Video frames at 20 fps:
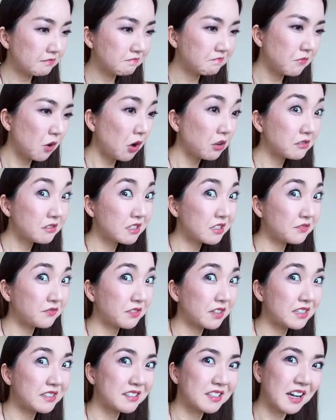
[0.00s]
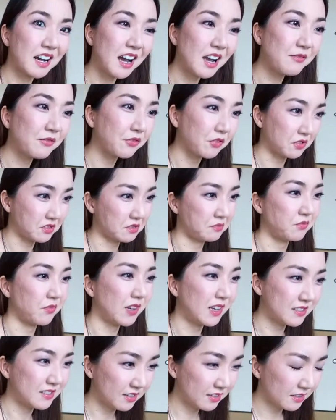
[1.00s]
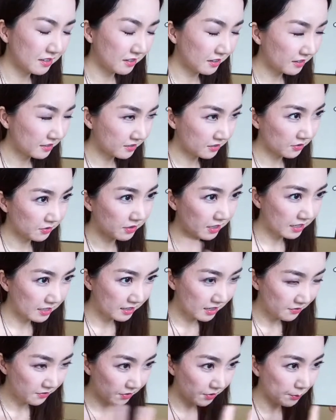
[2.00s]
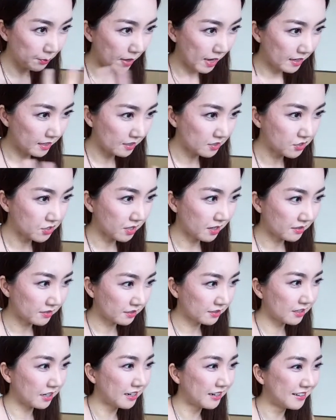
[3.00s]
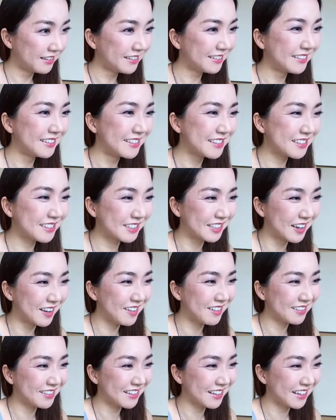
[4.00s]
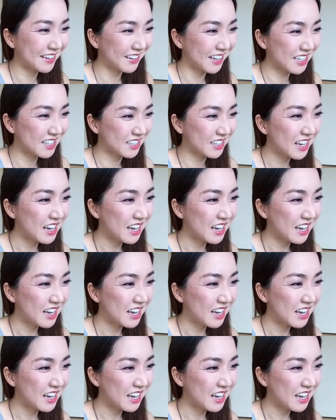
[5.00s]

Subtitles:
on different time for some reason, and so they never met each other. So that